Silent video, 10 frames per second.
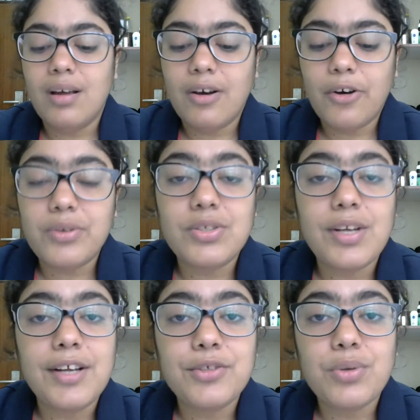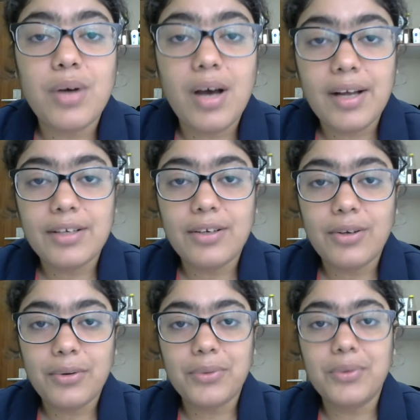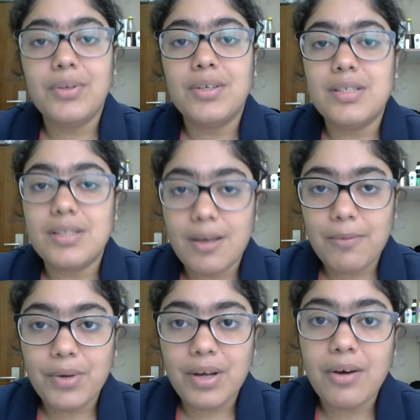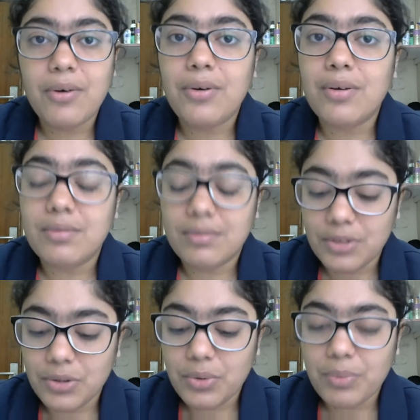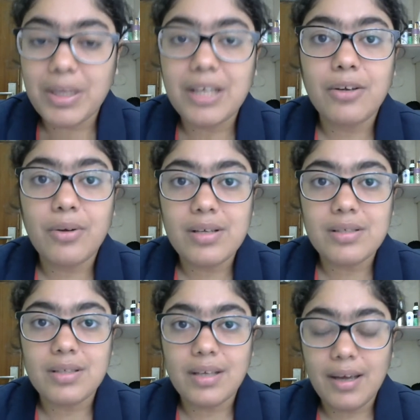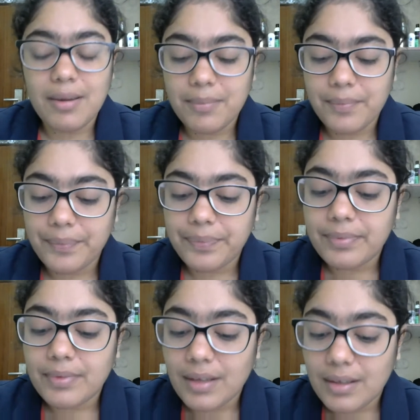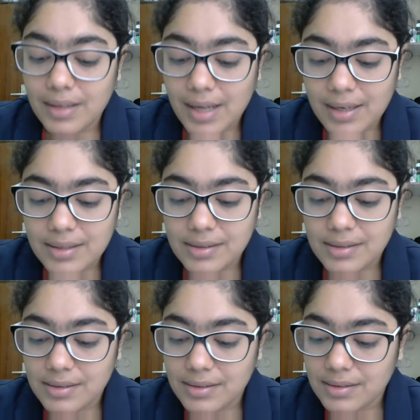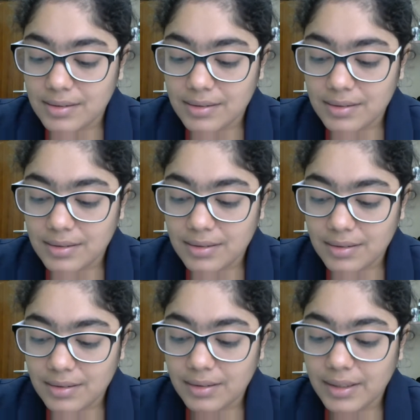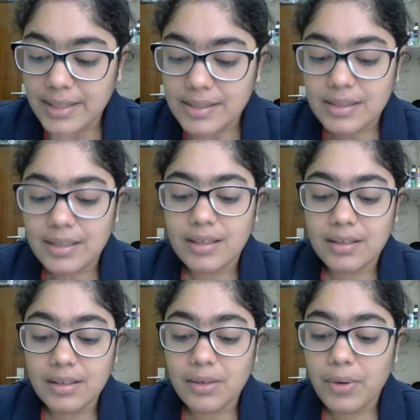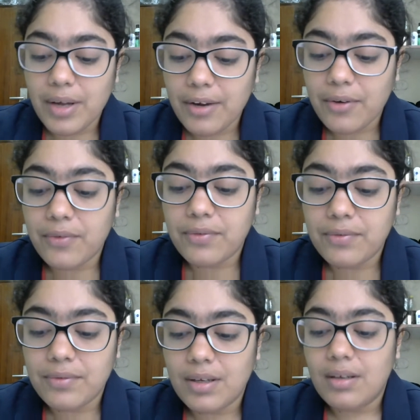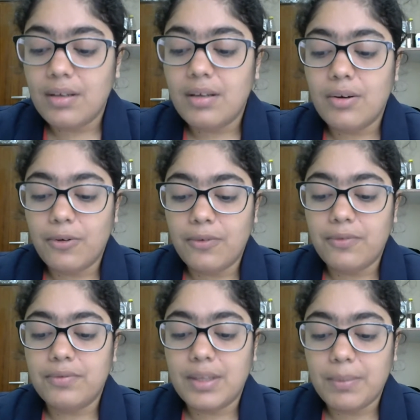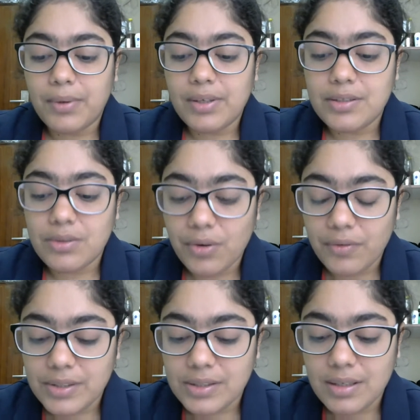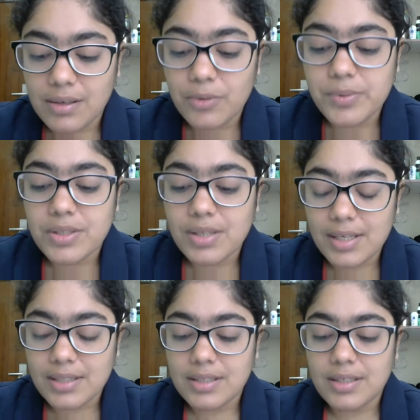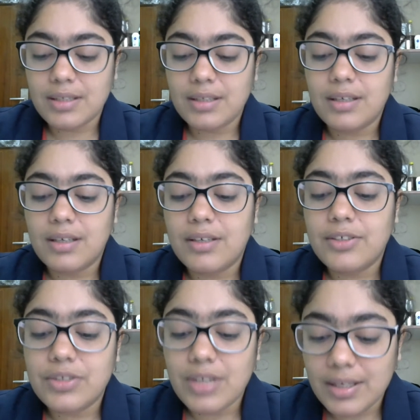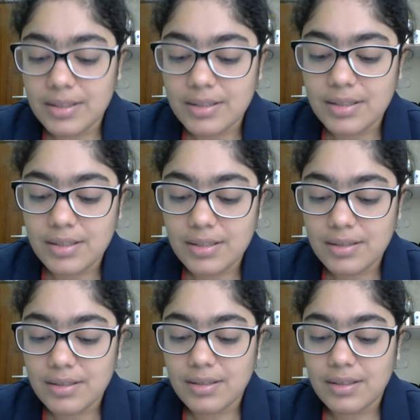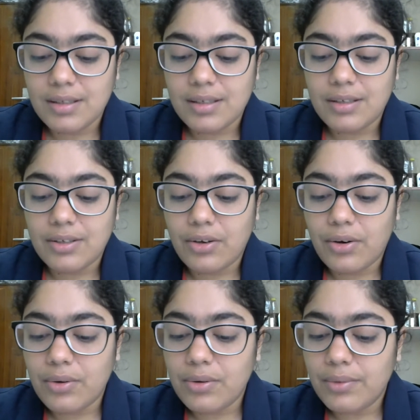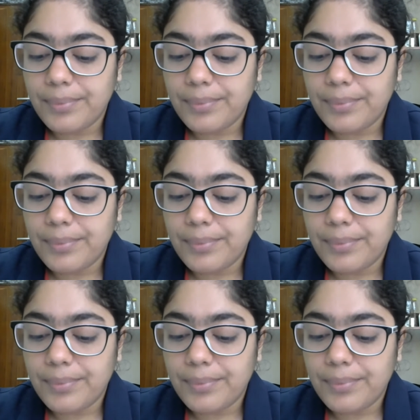or trying to hide you somewhere, or make you escape, that is getting in the way of the police officer, obstructing justice, you know